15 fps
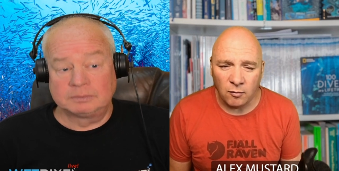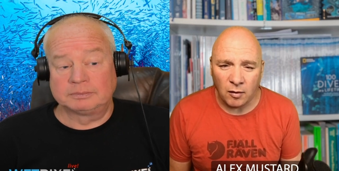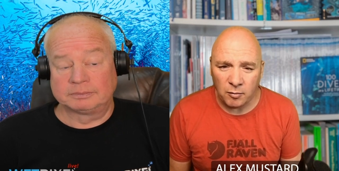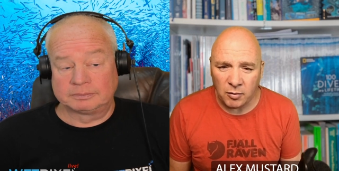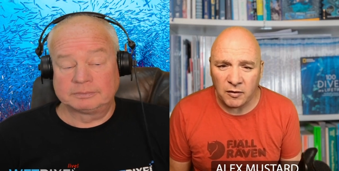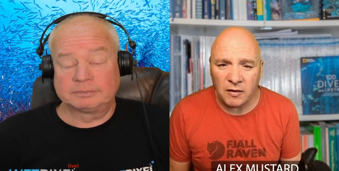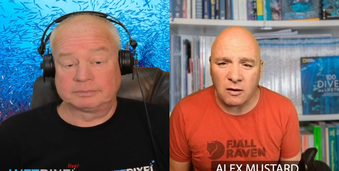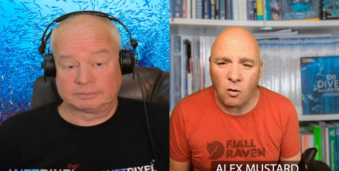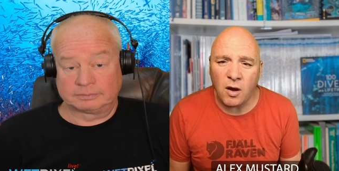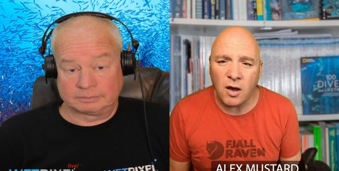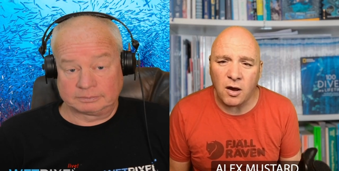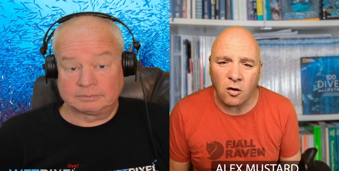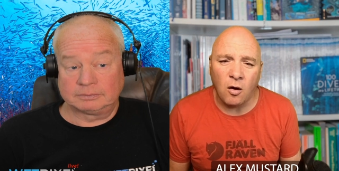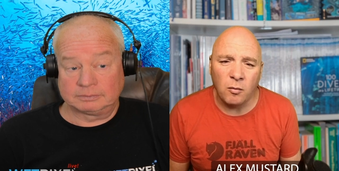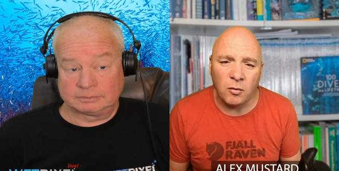Speaker 1: wow. but they're quite
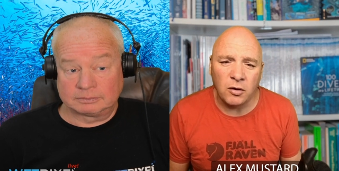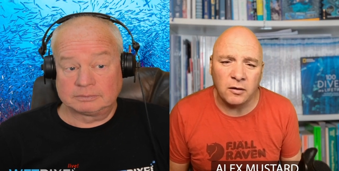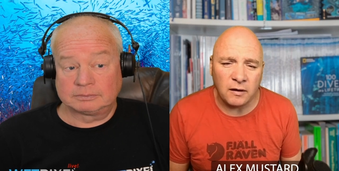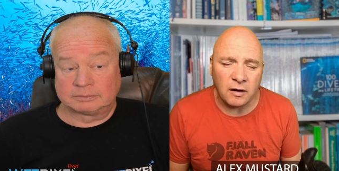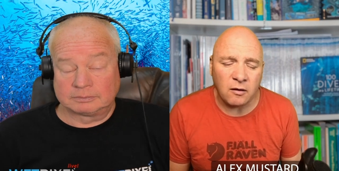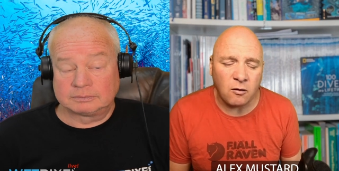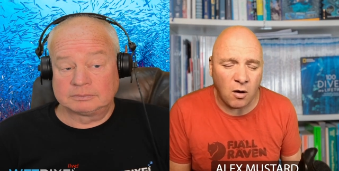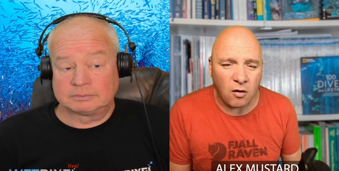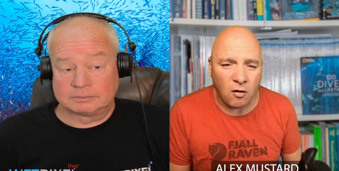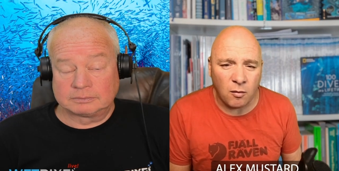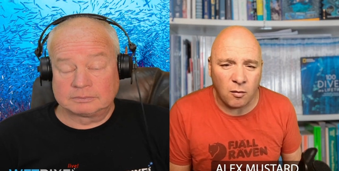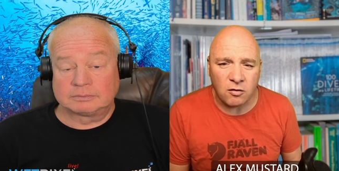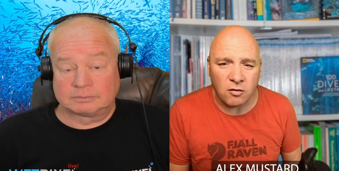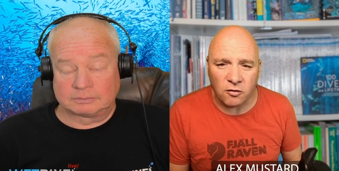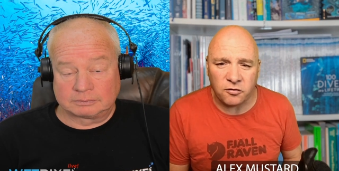common. They're quite common
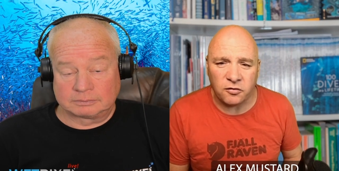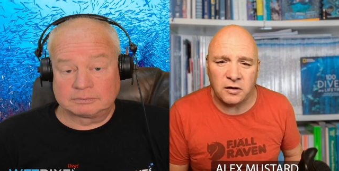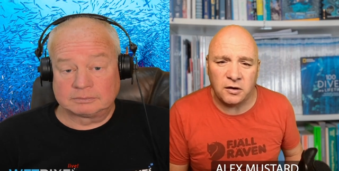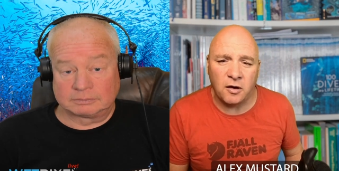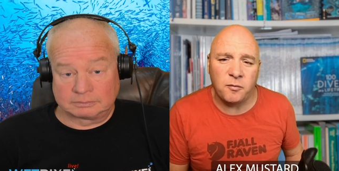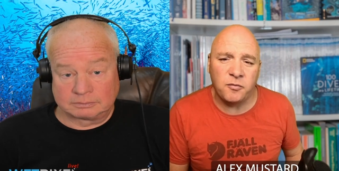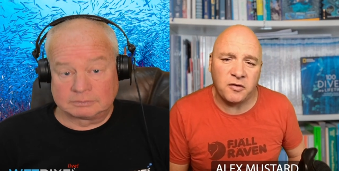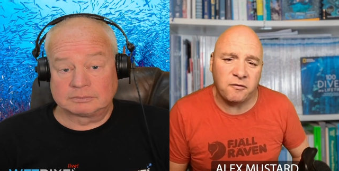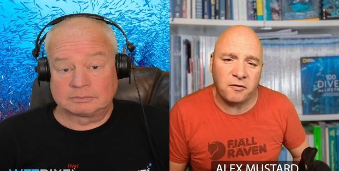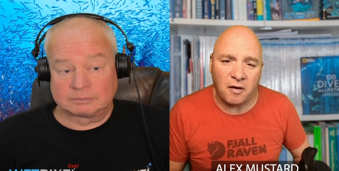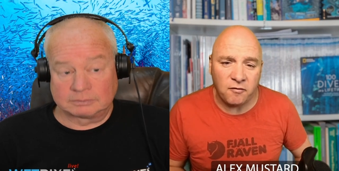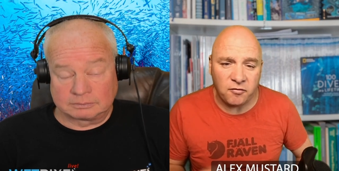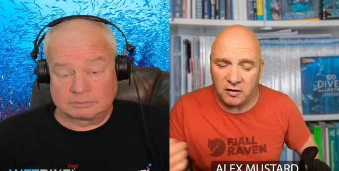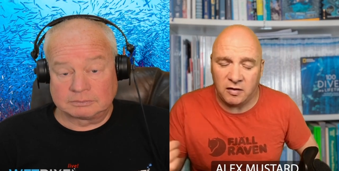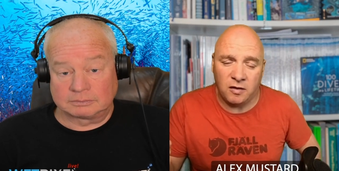across the Indo-Pacific. I've
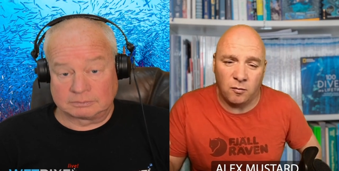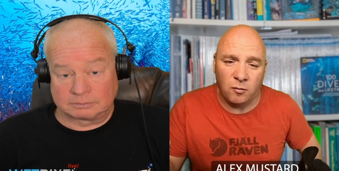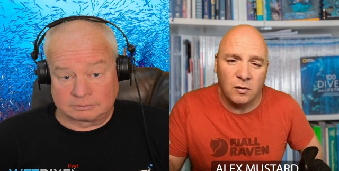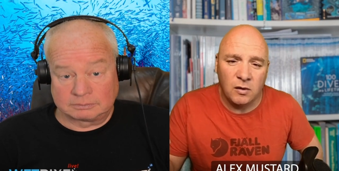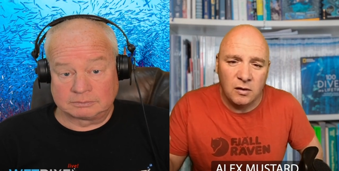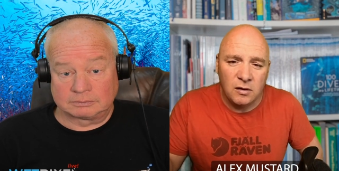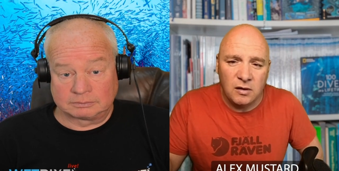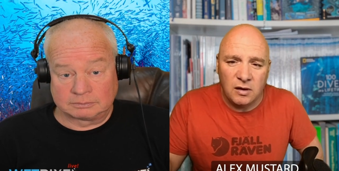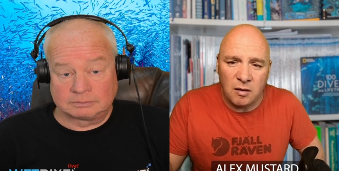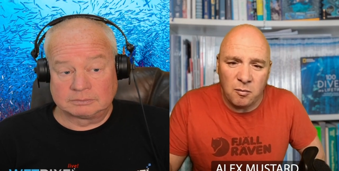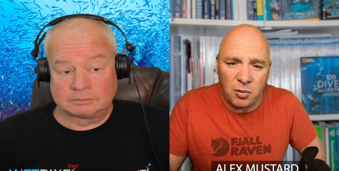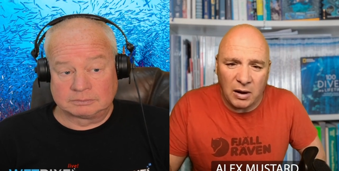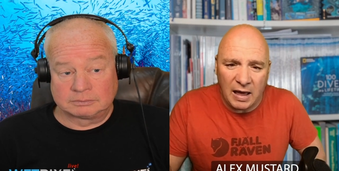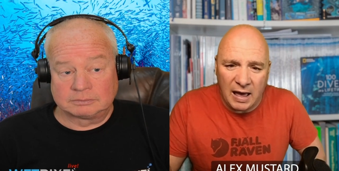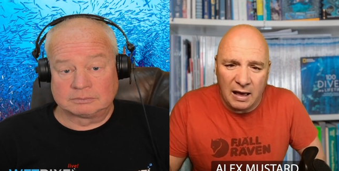seen them in
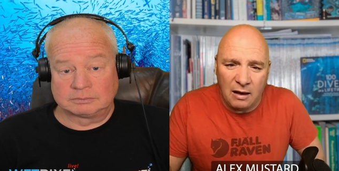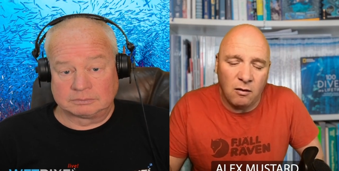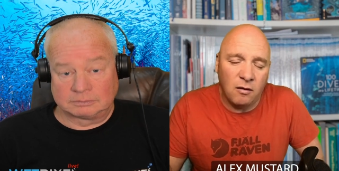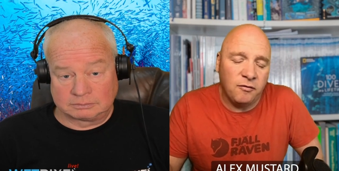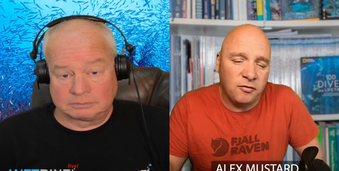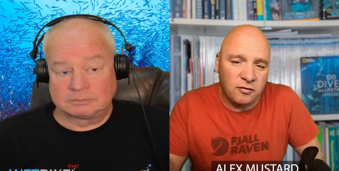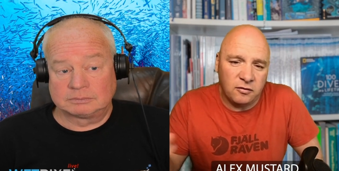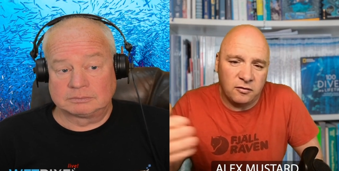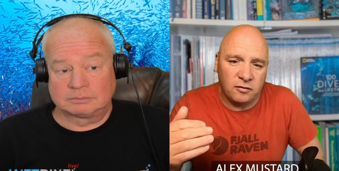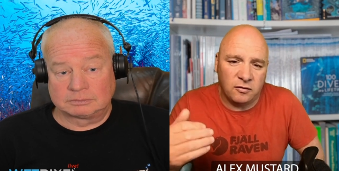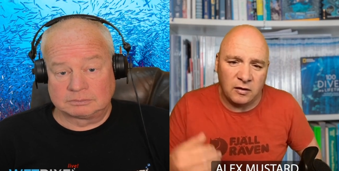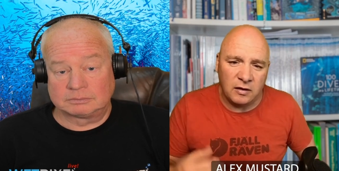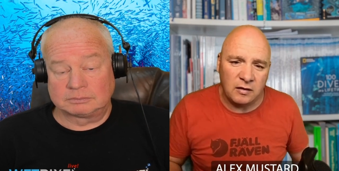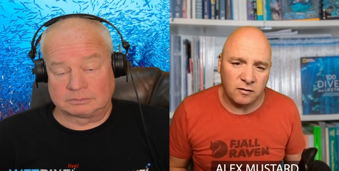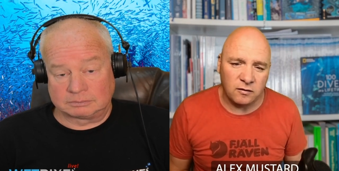Palau. I've
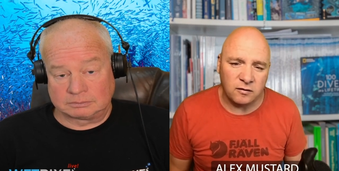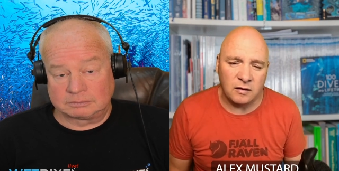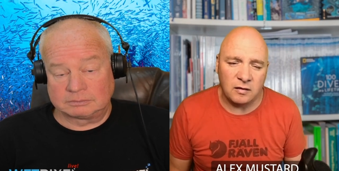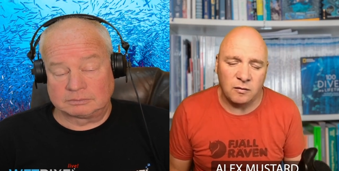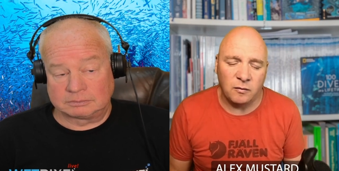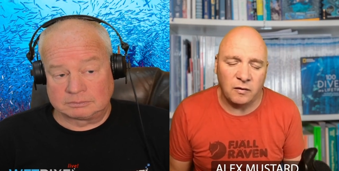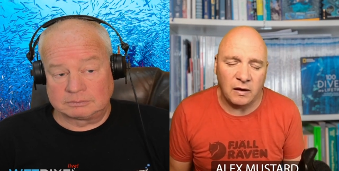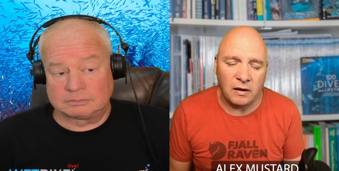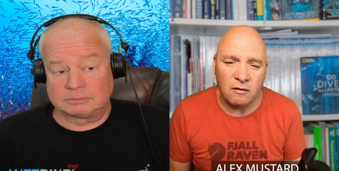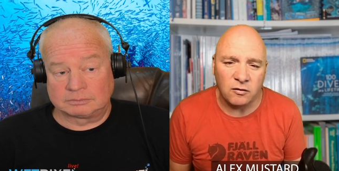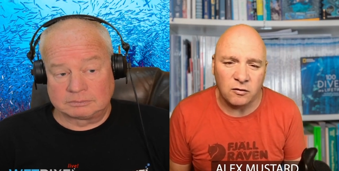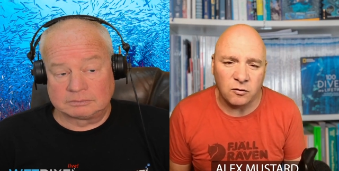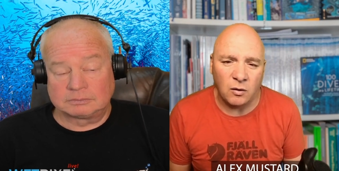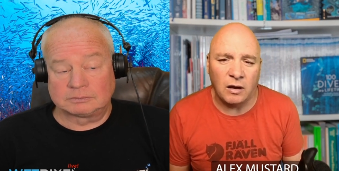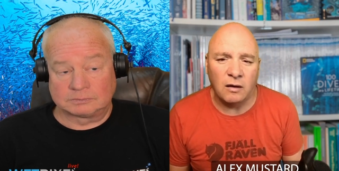seen seen them there as
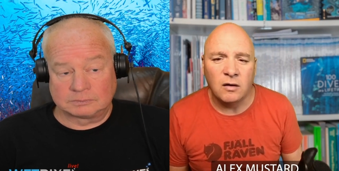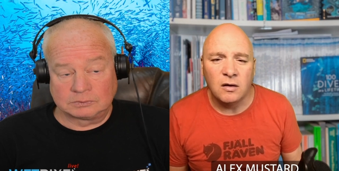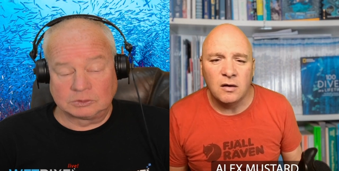well.